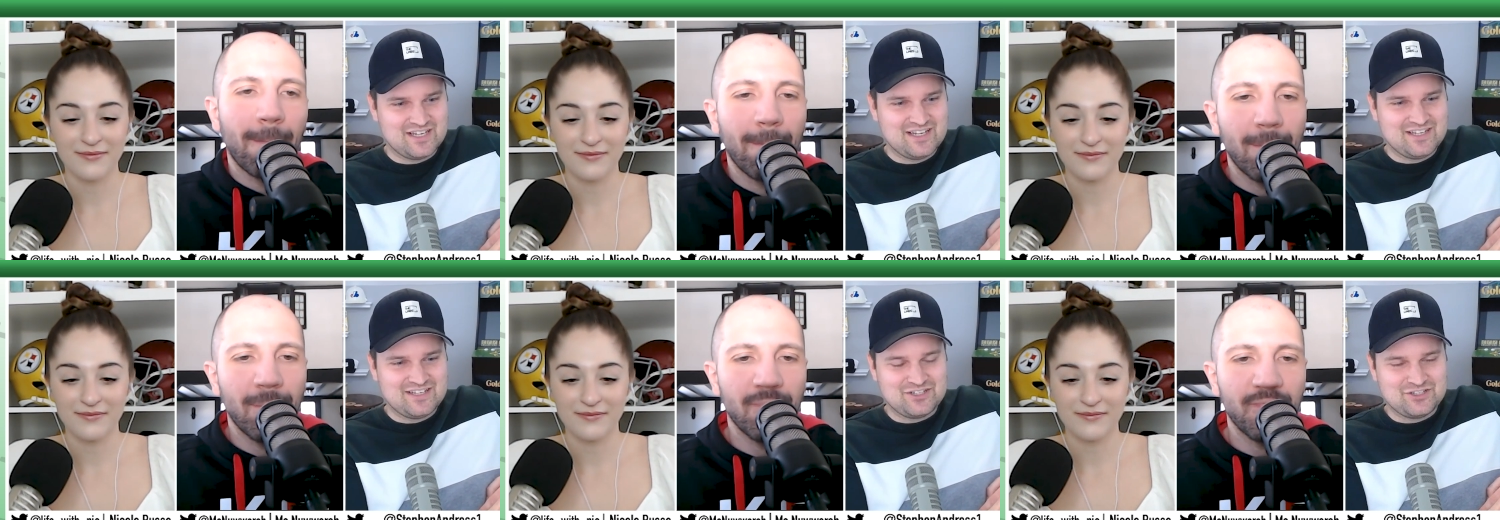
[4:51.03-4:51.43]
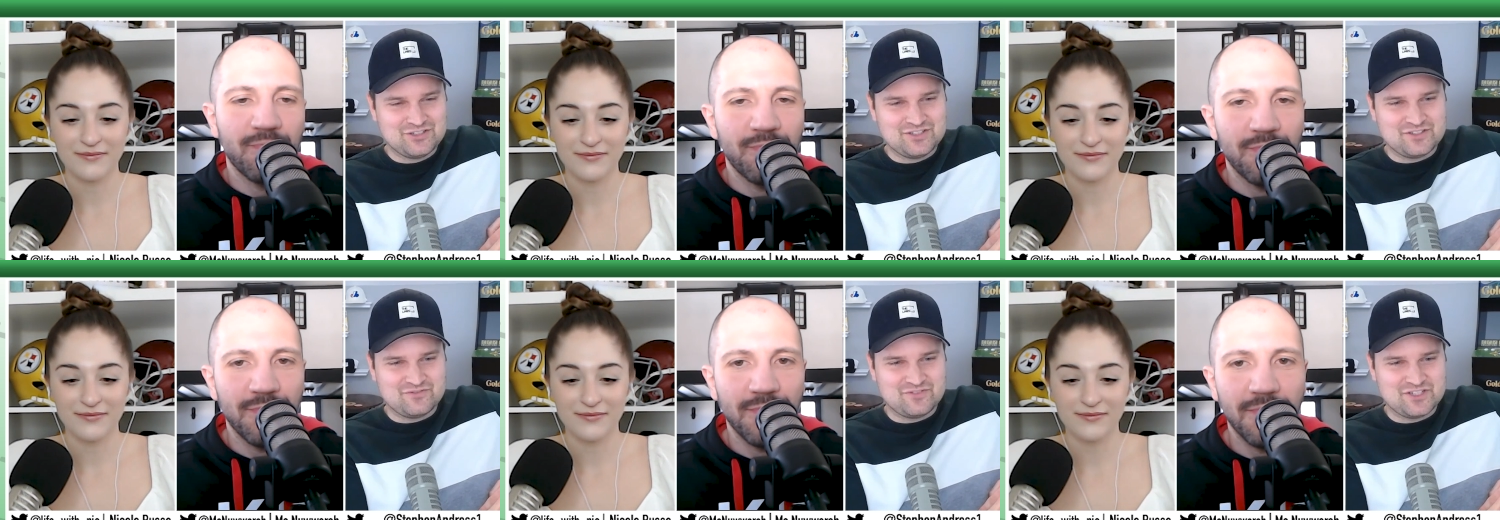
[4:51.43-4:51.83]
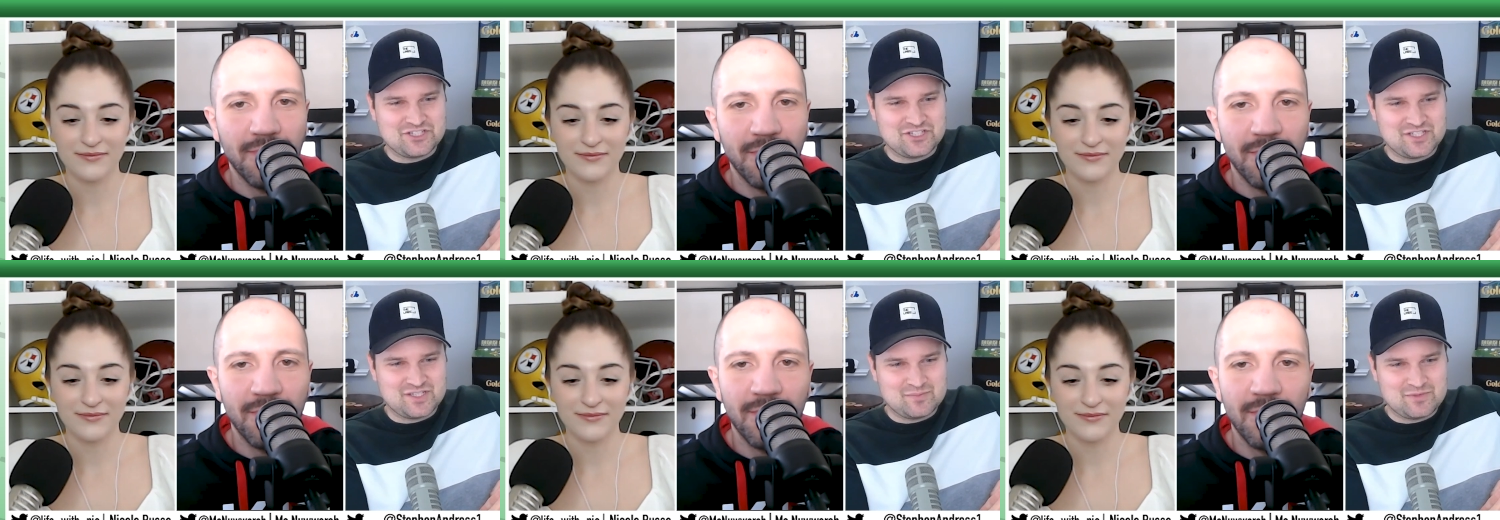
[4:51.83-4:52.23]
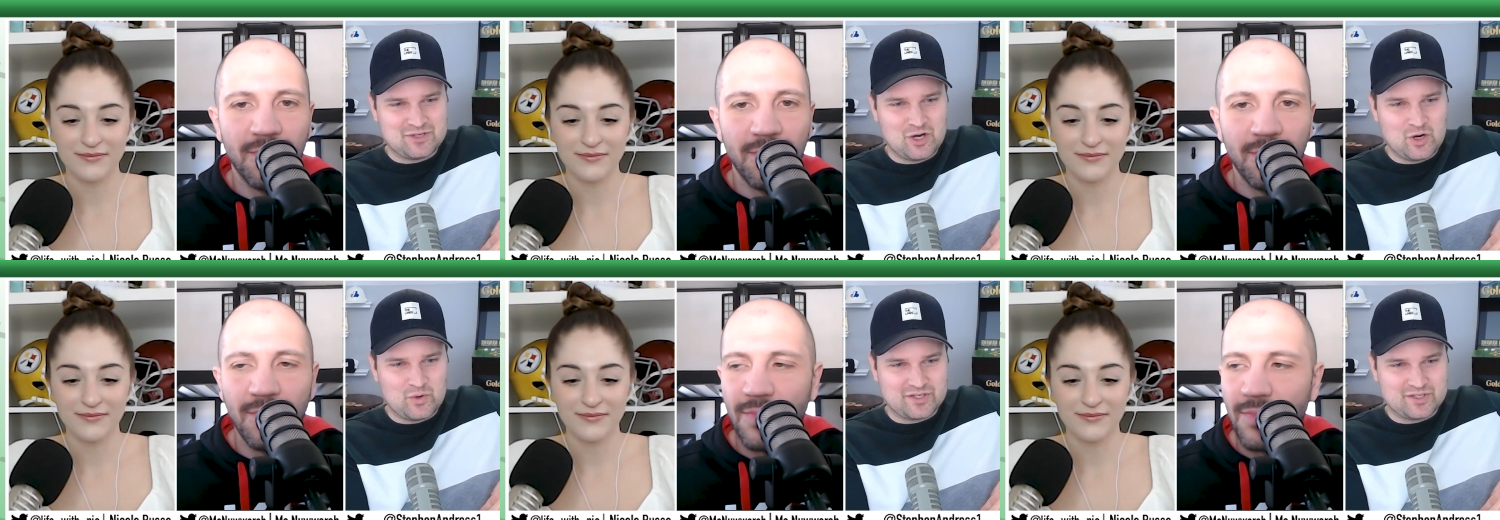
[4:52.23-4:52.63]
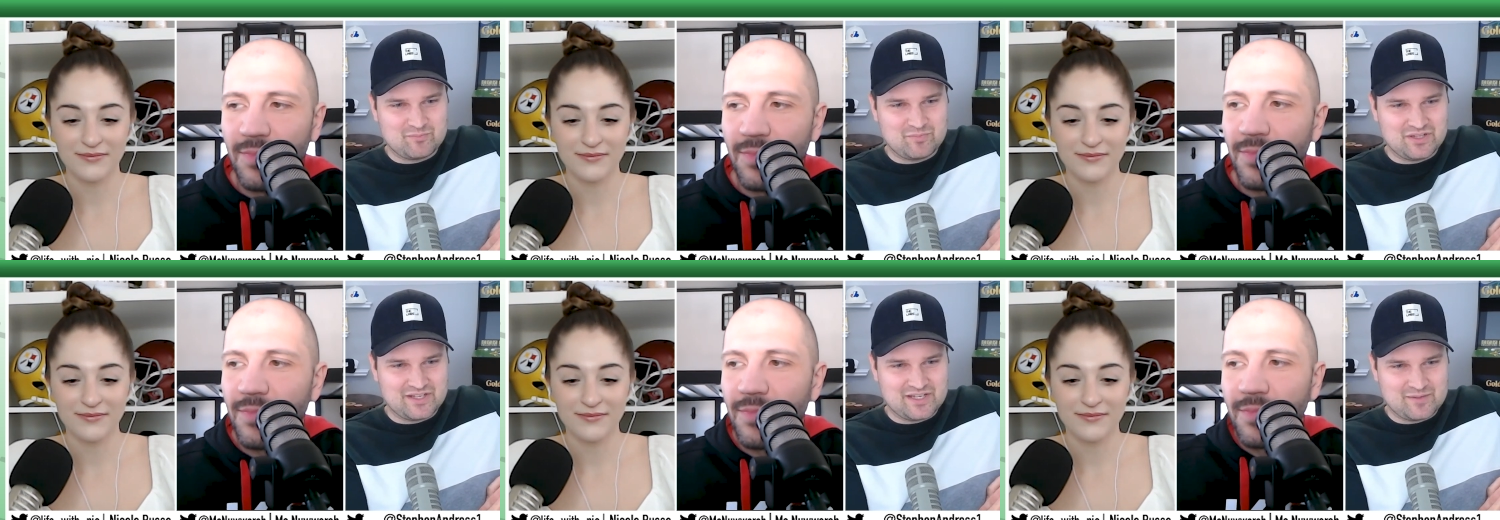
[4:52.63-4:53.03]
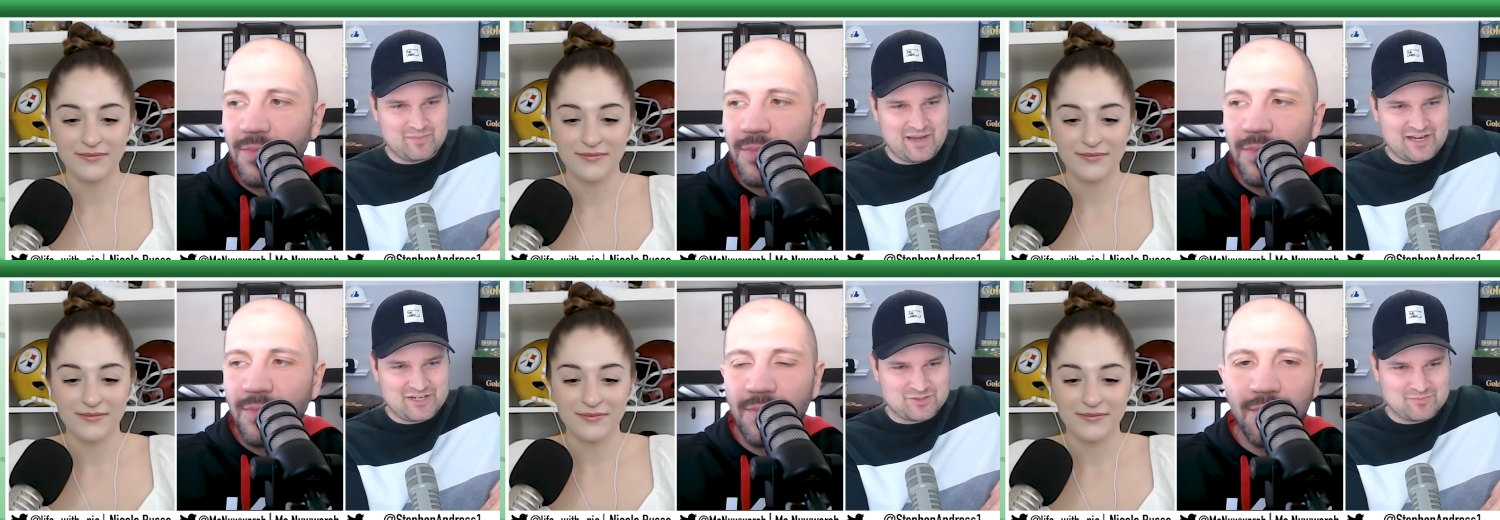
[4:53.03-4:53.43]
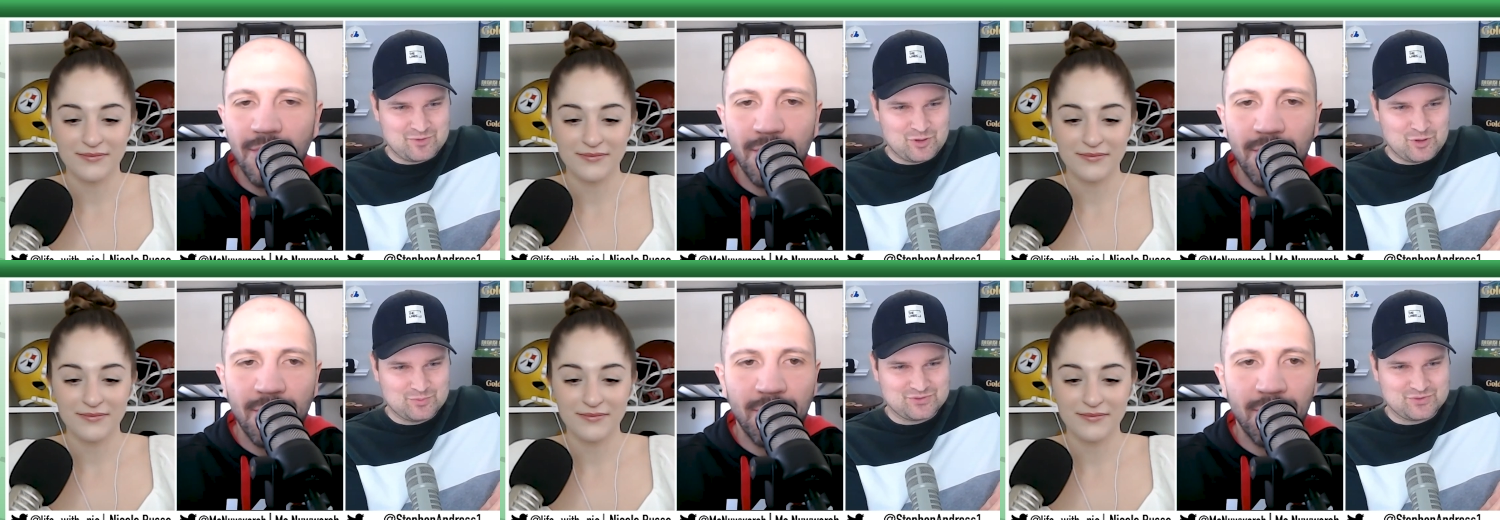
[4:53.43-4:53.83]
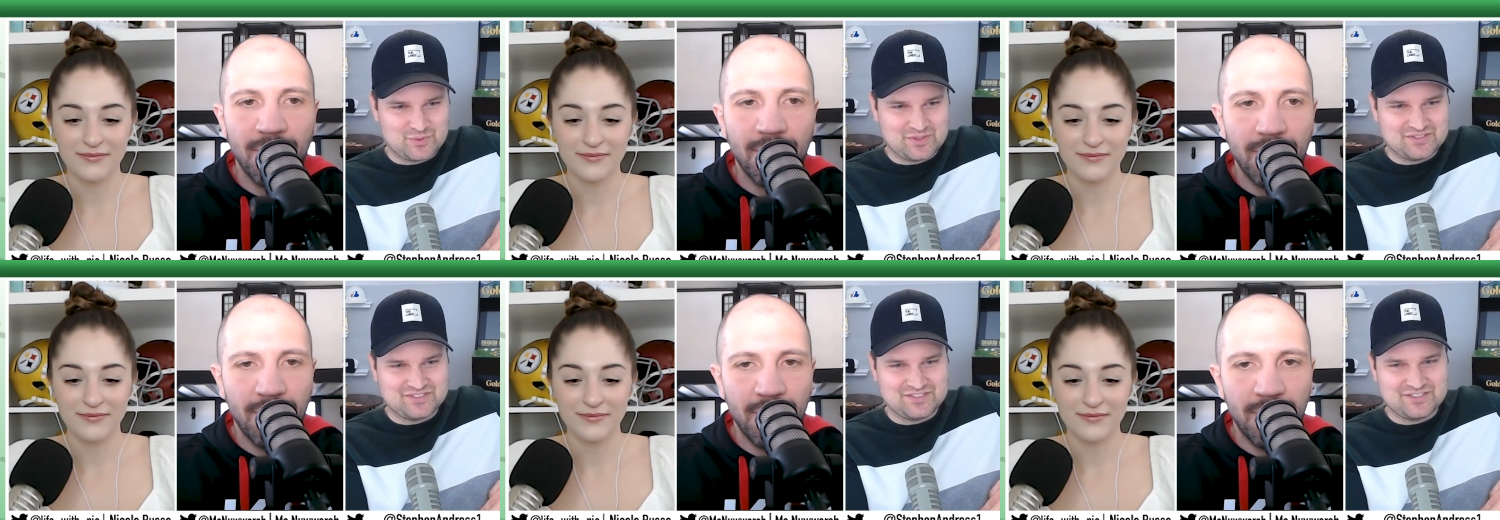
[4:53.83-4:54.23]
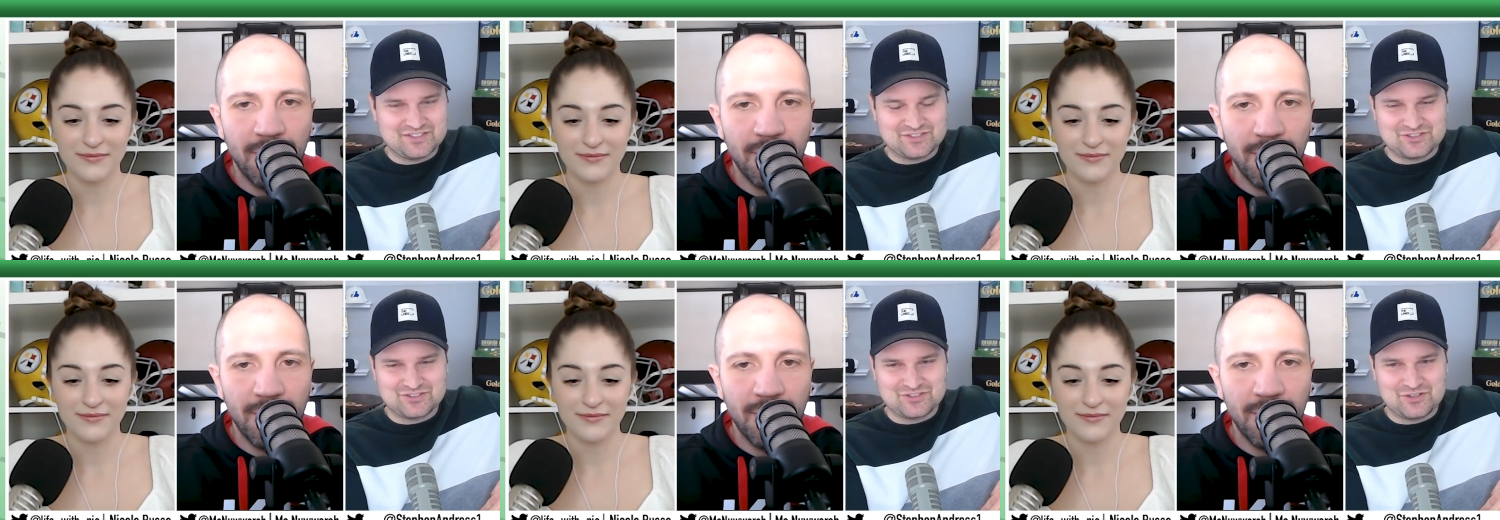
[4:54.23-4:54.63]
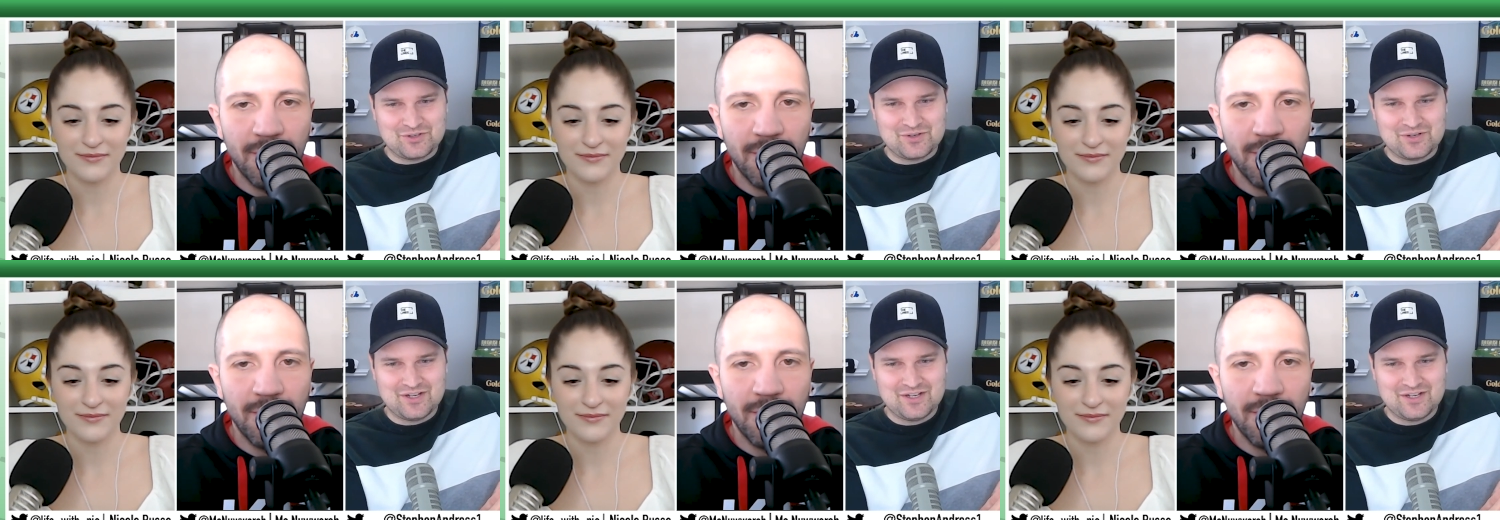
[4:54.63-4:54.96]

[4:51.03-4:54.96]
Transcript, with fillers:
Speaker 1: couldn't envision him going and playing Patrick Mahomes twice a year. So